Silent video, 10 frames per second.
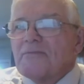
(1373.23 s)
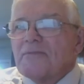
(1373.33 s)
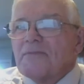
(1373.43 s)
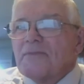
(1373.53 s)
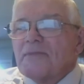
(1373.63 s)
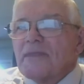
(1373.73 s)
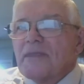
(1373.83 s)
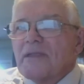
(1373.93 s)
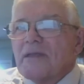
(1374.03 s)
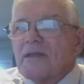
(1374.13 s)

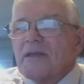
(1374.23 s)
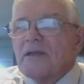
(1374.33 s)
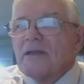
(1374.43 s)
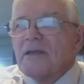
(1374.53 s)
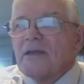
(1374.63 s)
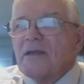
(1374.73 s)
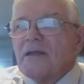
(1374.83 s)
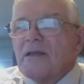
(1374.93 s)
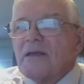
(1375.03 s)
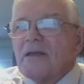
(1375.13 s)

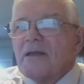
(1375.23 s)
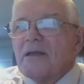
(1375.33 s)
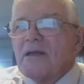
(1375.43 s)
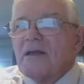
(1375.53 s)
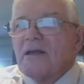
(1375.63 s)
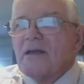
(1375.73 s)
[no speech]